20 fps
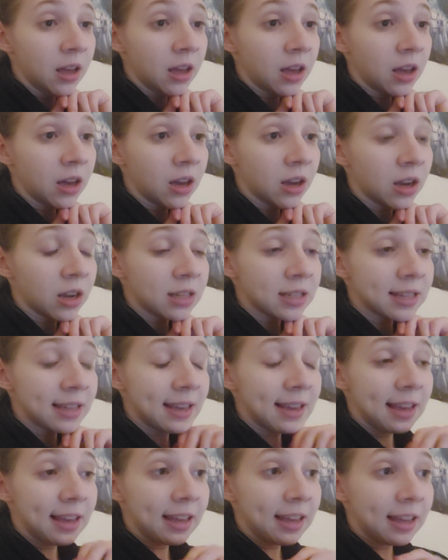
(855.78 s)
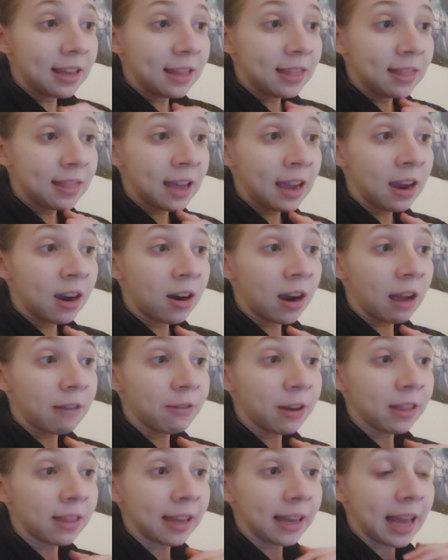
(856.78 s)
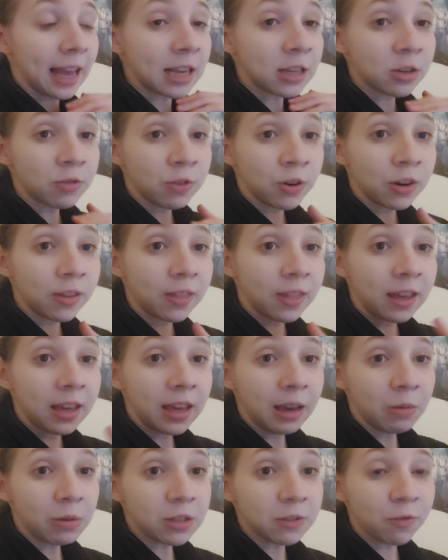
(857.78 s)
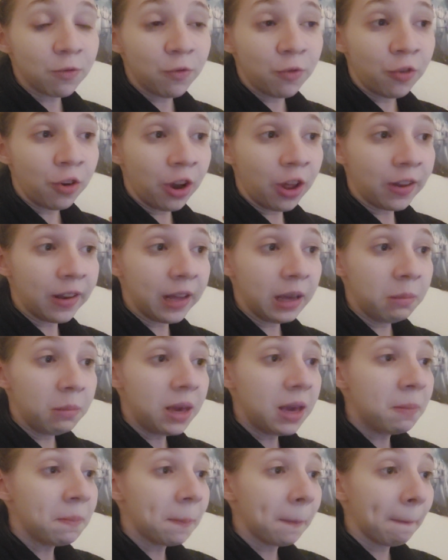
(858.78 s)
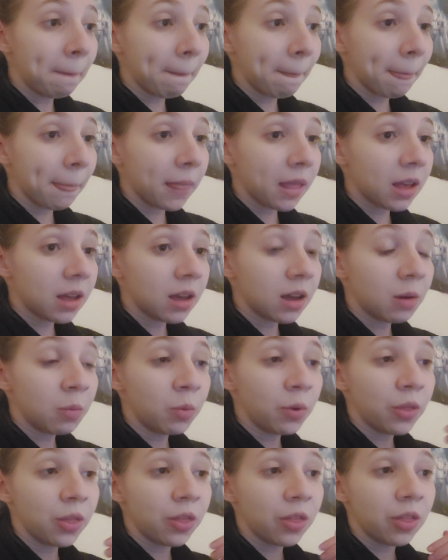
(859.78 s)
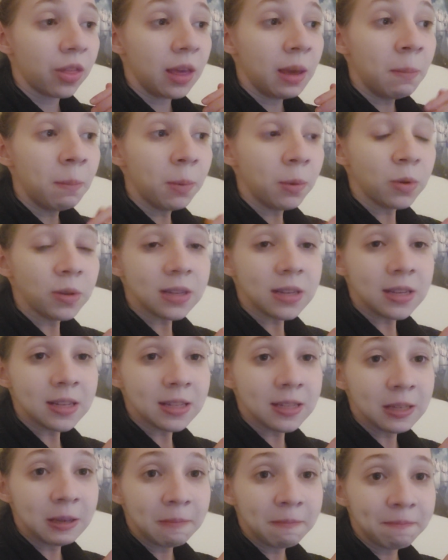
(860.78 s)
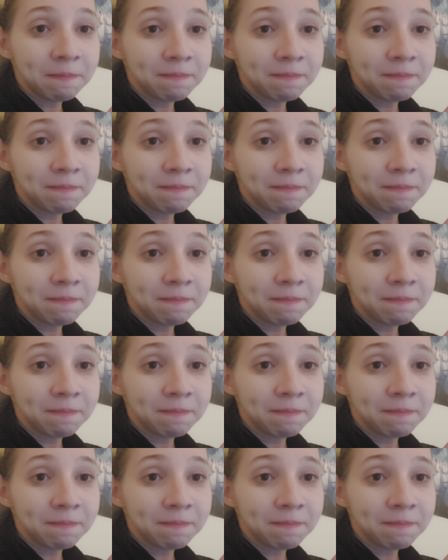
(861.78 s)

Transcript: Because there I felt like extroverted thinking was flooding me with impulses